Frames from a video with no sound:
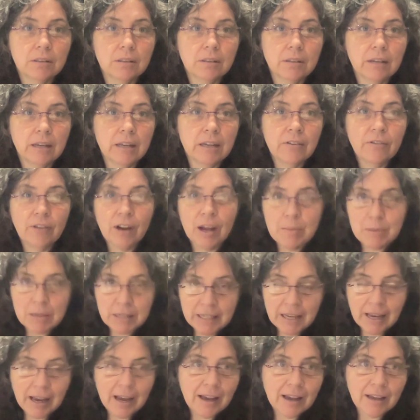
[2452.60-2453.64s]
And if I'm
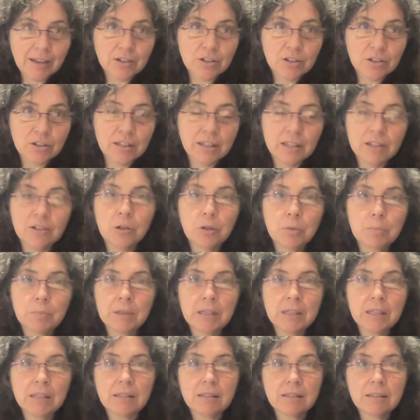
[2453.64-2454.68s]
attached to inner
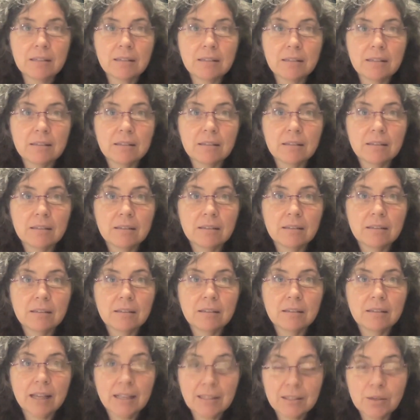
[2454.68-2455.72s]
peace,
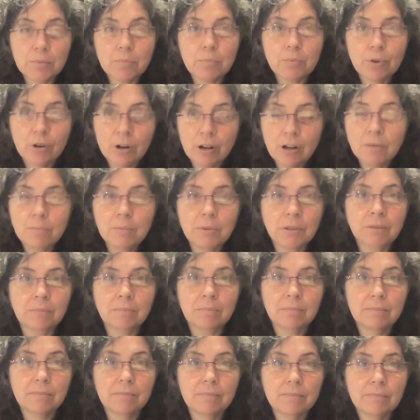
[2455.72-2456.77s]
that's a problem.
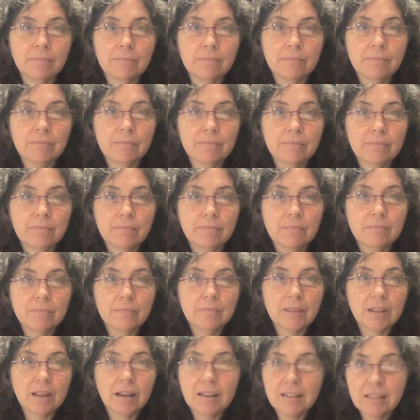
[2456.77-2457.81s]

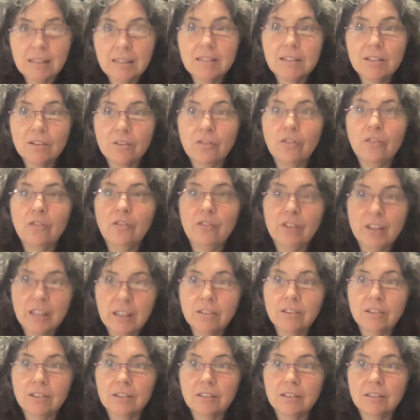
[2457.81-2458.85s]
I need to
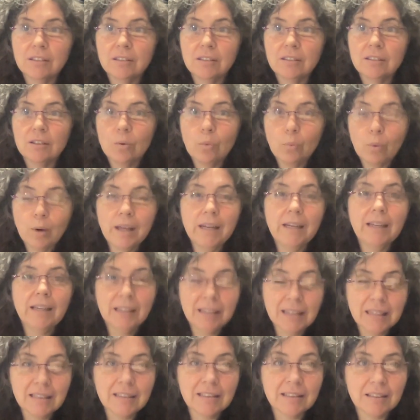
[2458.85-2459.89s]
feel what
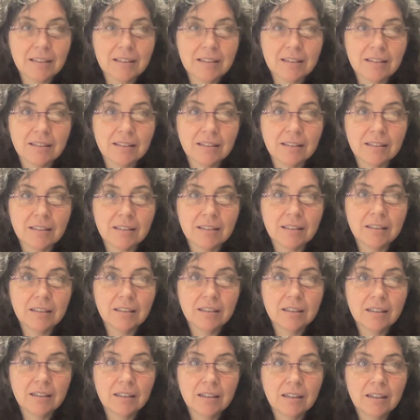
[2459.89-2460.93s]
is.
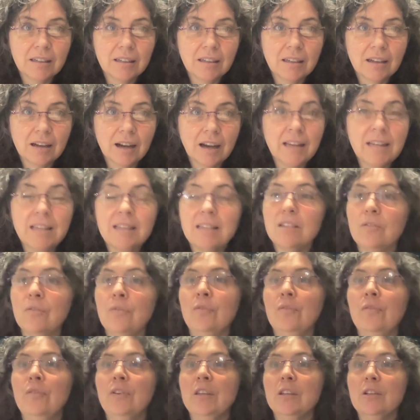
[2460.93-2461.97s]
I need to
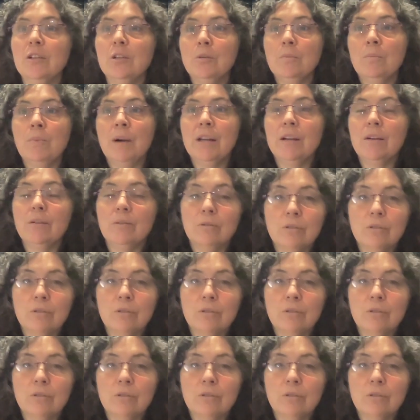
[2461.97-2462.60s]
feel my own